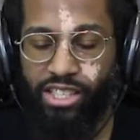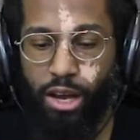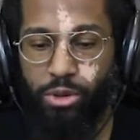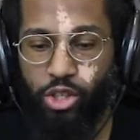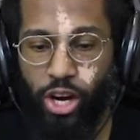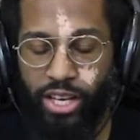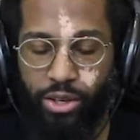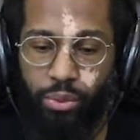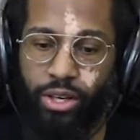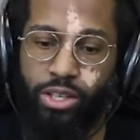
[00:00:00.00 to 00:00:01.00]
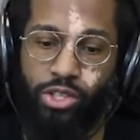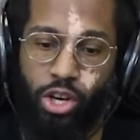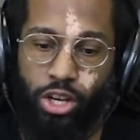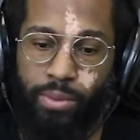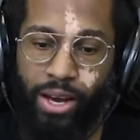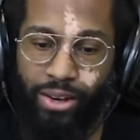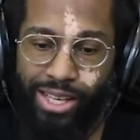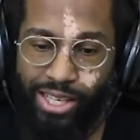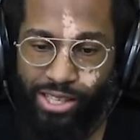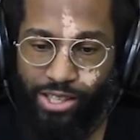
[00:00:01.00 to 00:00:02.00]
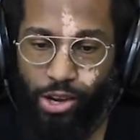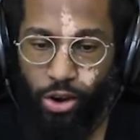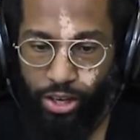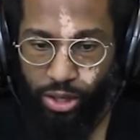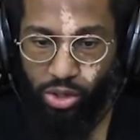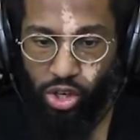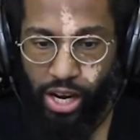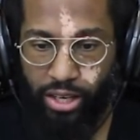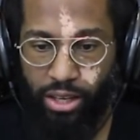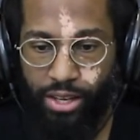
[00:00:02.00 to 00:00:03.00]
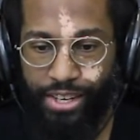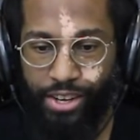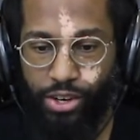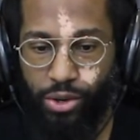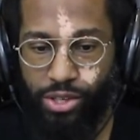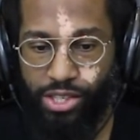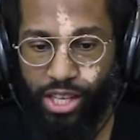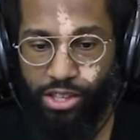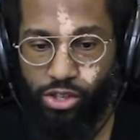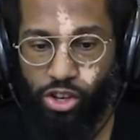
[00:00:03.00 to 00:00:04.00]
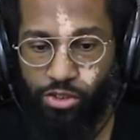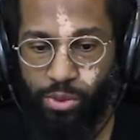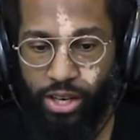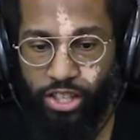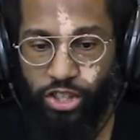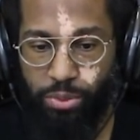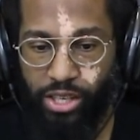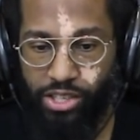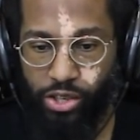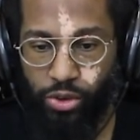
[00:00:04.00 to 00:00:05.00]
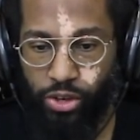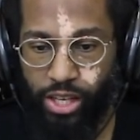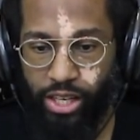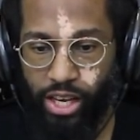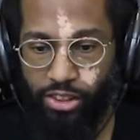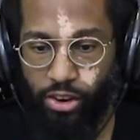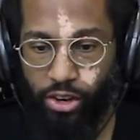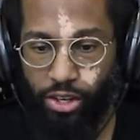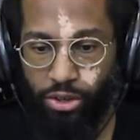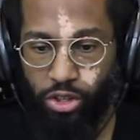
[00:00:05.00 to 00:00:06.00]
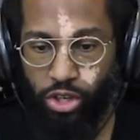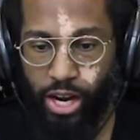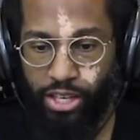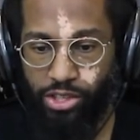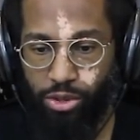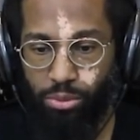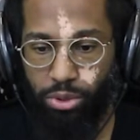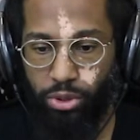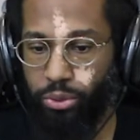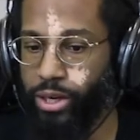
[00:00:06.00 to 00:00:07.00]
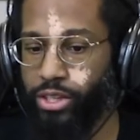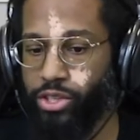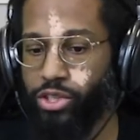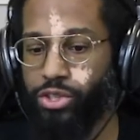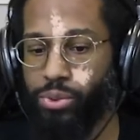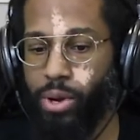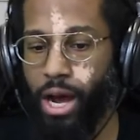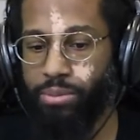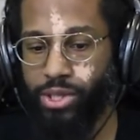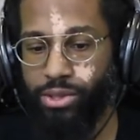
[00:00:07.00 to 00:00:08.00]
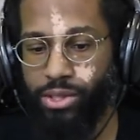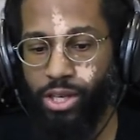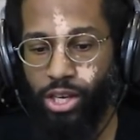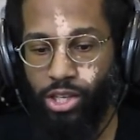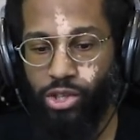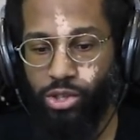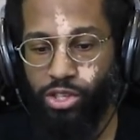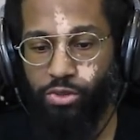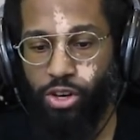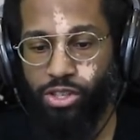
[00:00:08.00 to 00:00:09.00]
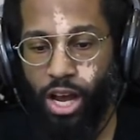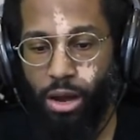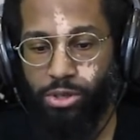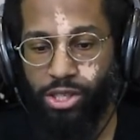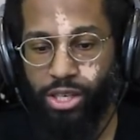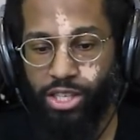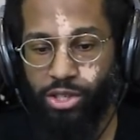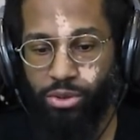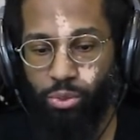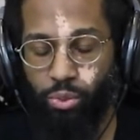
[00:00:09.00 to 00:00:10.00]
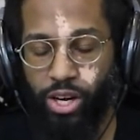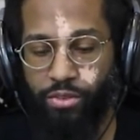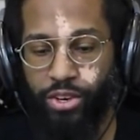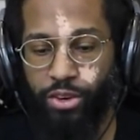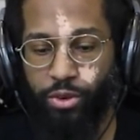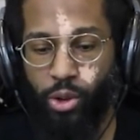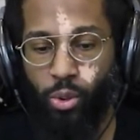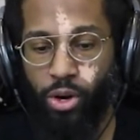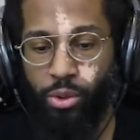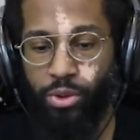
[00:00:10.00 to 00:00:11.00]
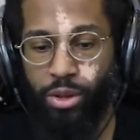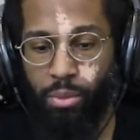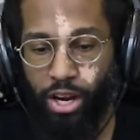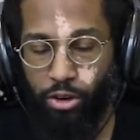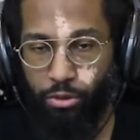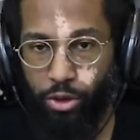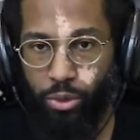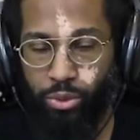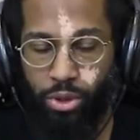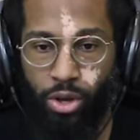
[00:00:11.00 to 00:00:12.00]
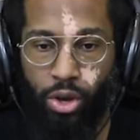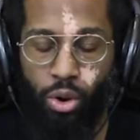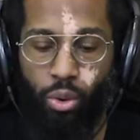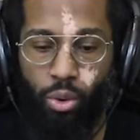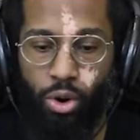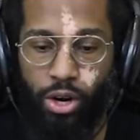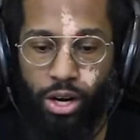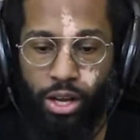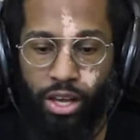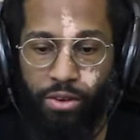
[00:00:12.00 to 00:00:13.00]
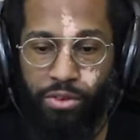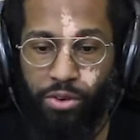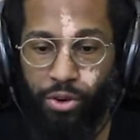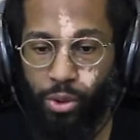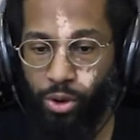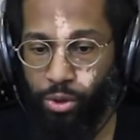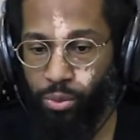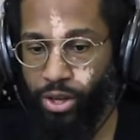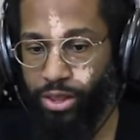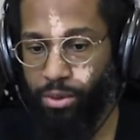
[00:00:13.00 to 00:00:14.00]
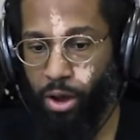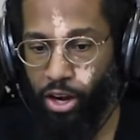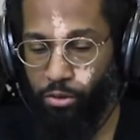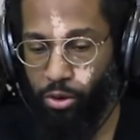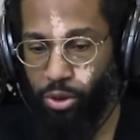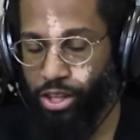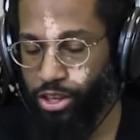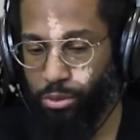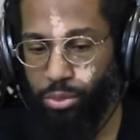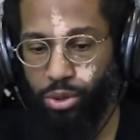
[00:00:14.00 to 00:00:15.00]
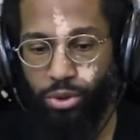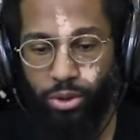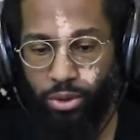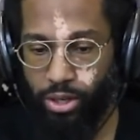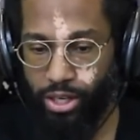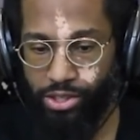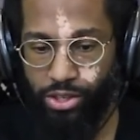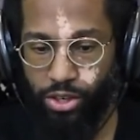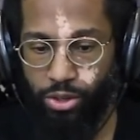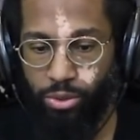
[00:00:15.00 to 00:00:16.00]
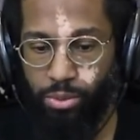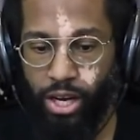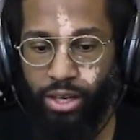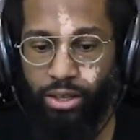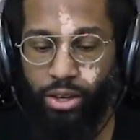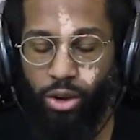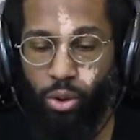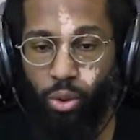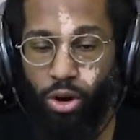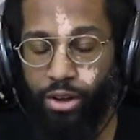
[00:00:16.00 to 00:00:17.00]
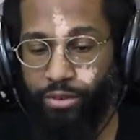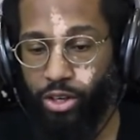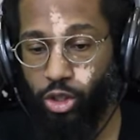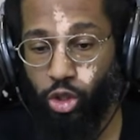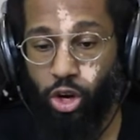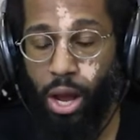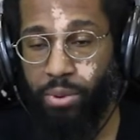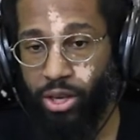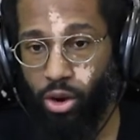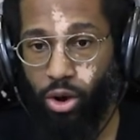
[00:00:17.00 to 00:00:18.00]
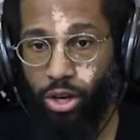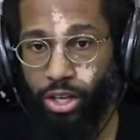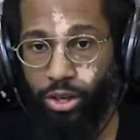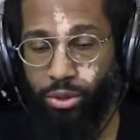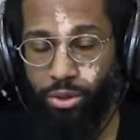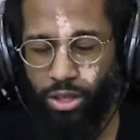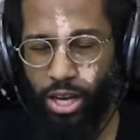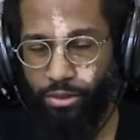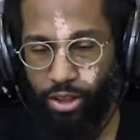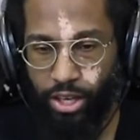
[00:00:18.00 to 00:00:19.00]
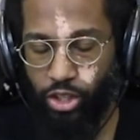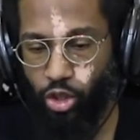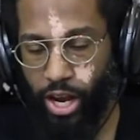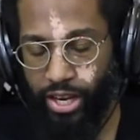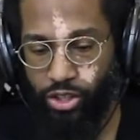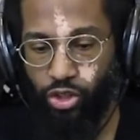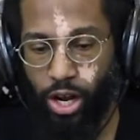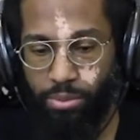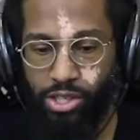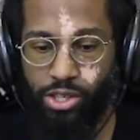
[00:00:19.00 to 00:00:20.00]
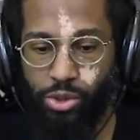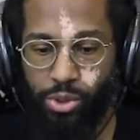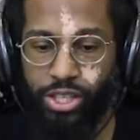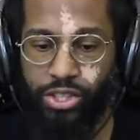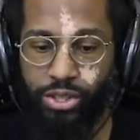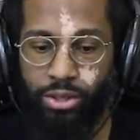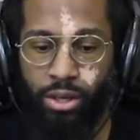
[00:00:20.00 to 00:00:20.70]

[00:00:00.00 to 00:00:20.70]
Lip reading: type of track that we're going to talk about is the audio track. Now notice that the software instrument is green and the audio tracks are blue, and there's two options. So this first option is whenever you're recording with a microphone, or if you're recording with the microphone in the computer or an external mic, or if you're dropping audio, kind of like a drag and drop situation